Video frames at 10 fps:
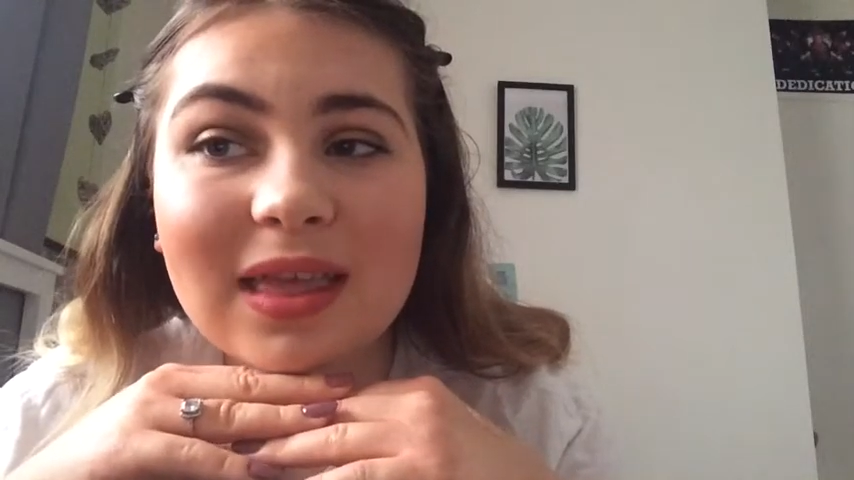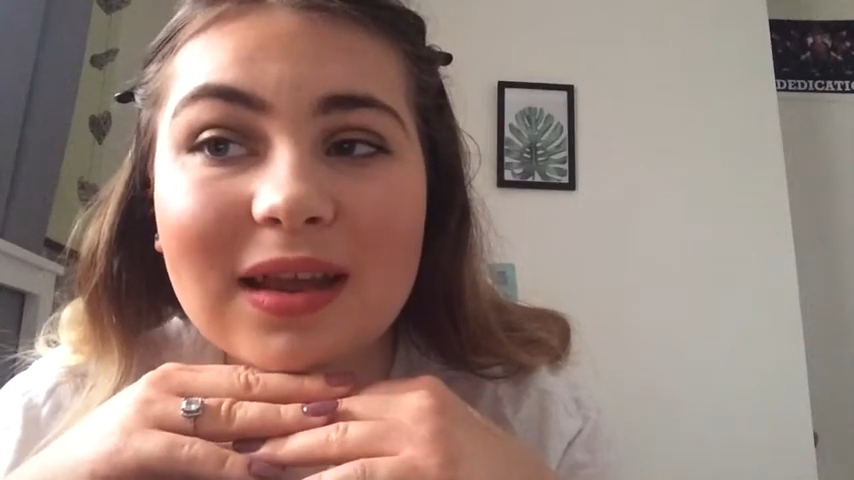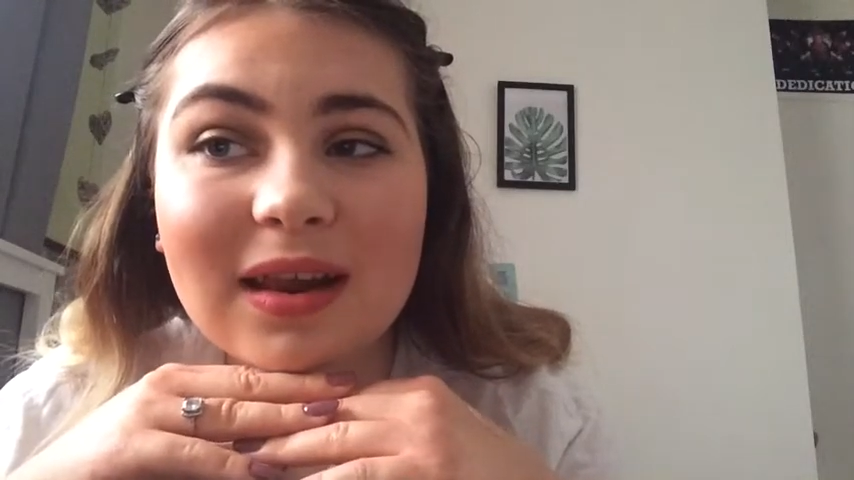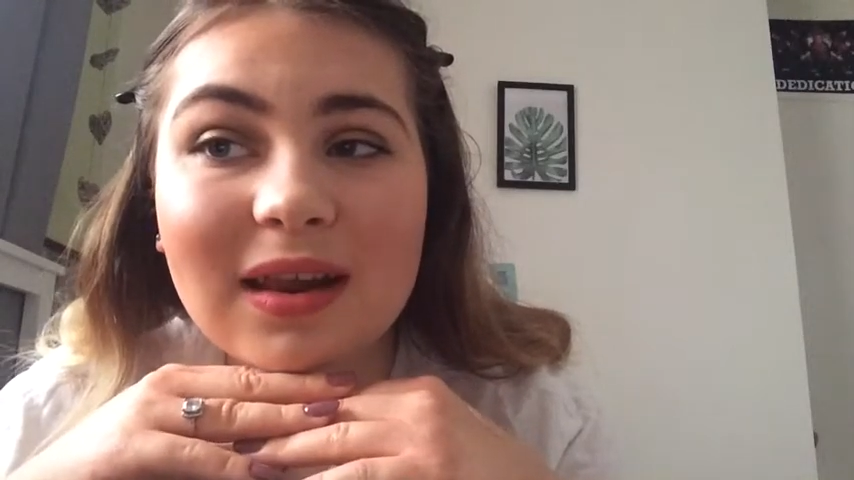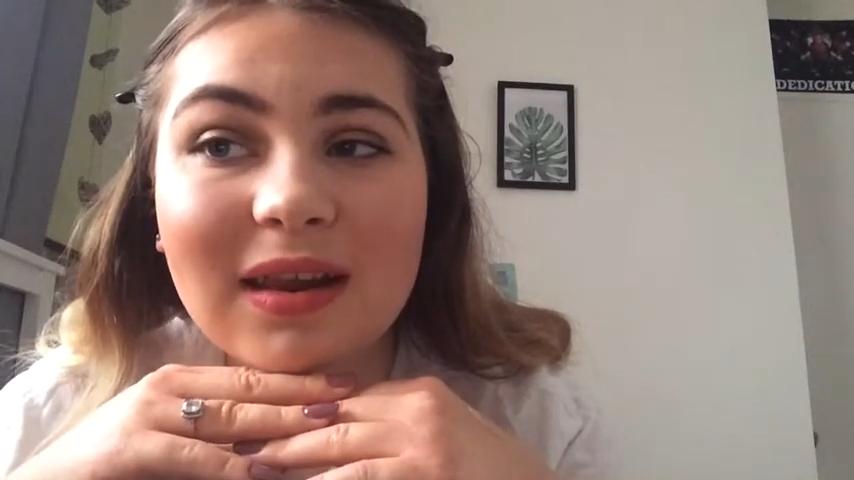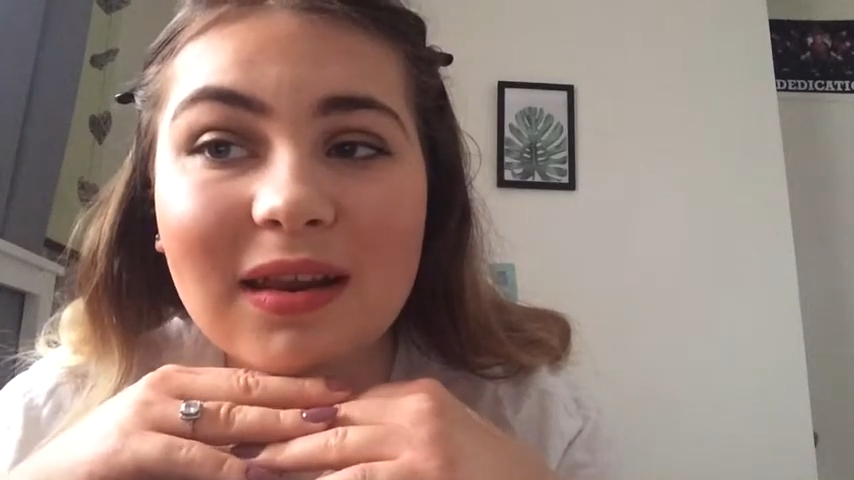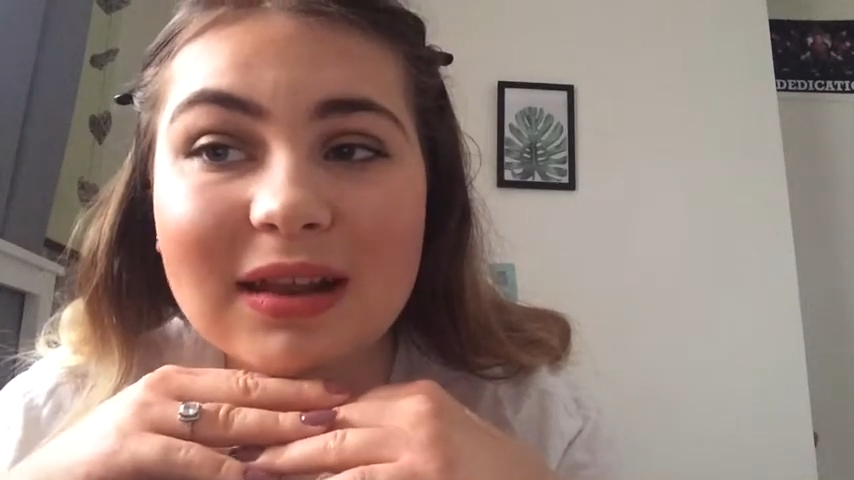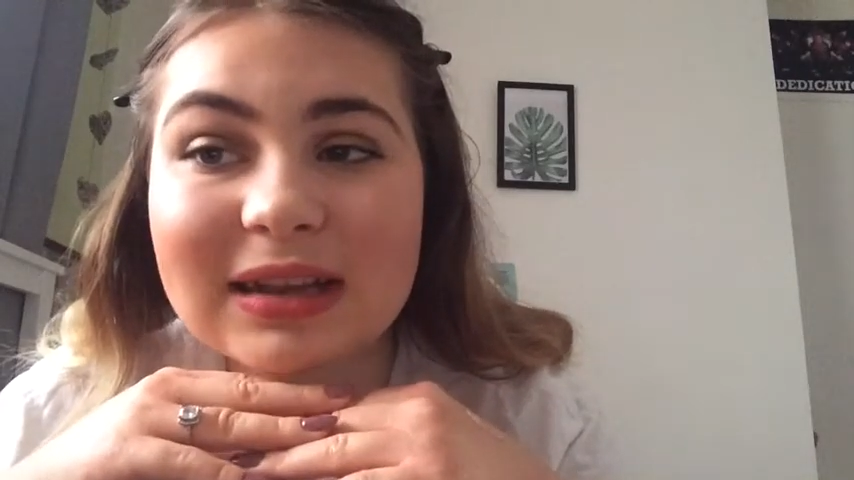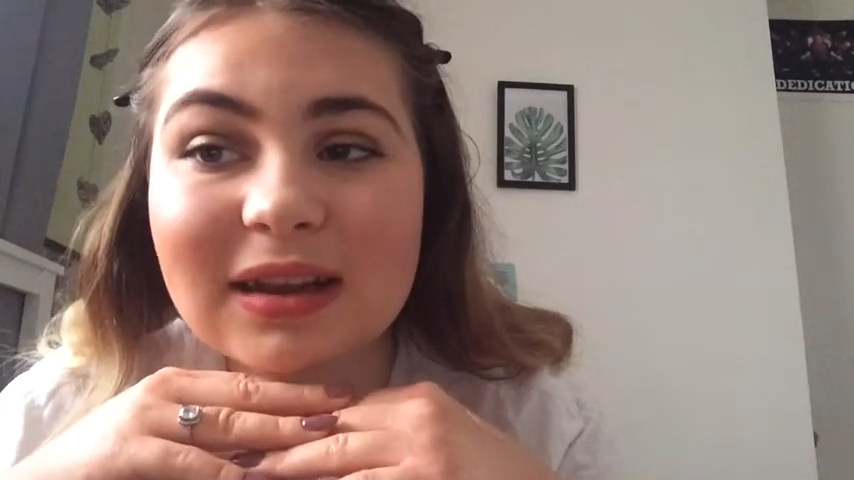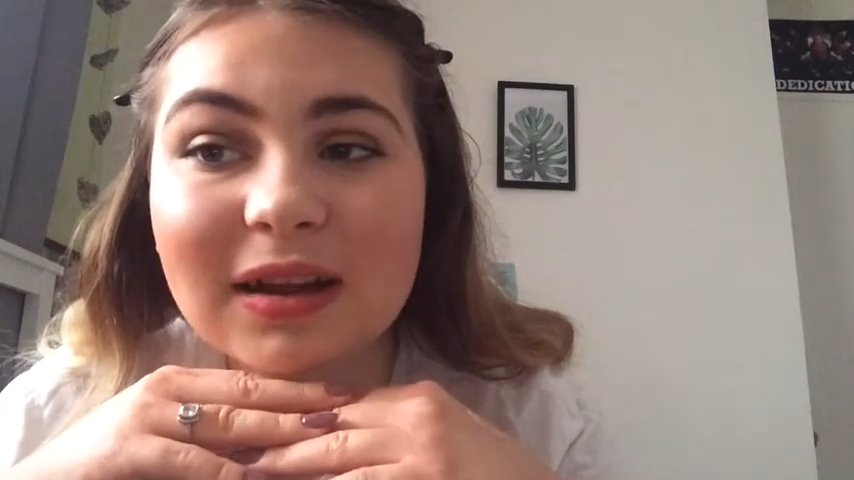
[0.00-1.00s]
like a
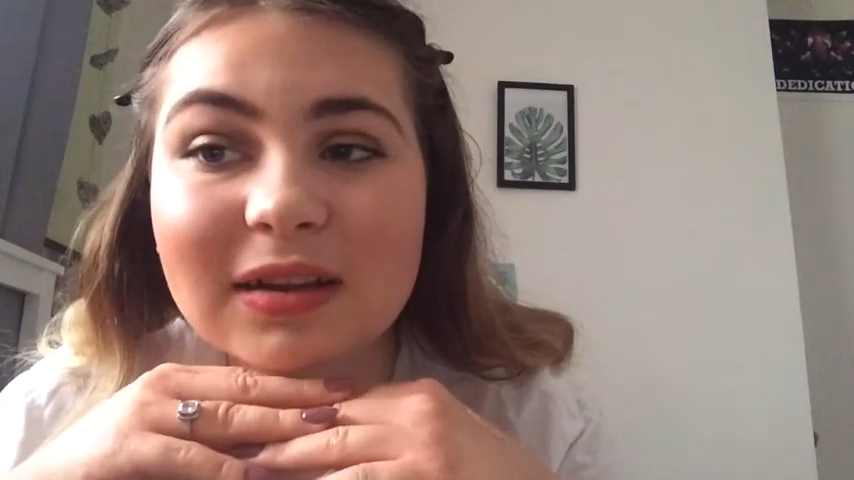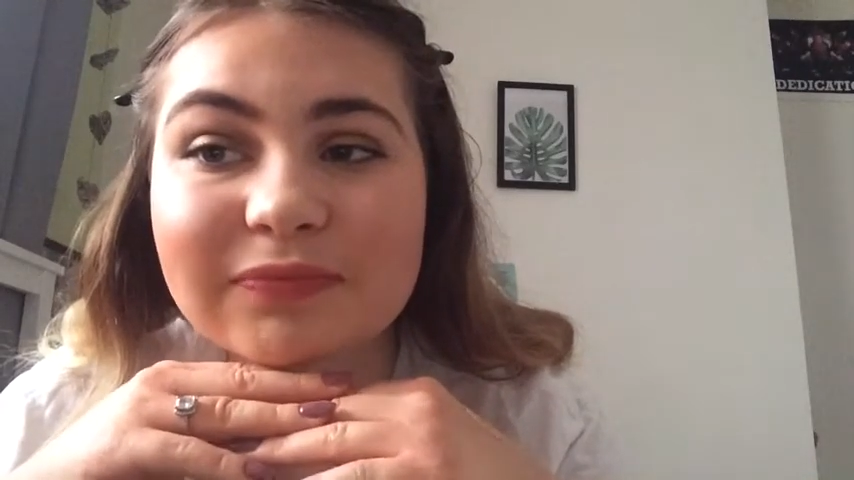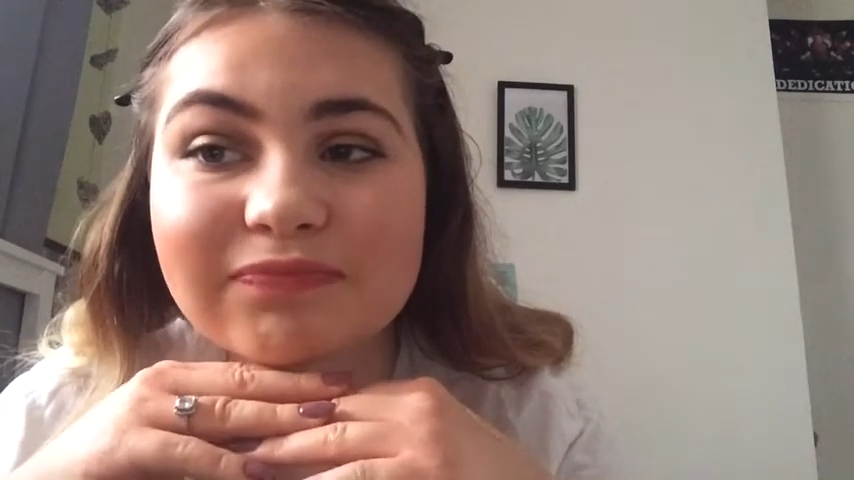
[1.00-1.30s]
lighter,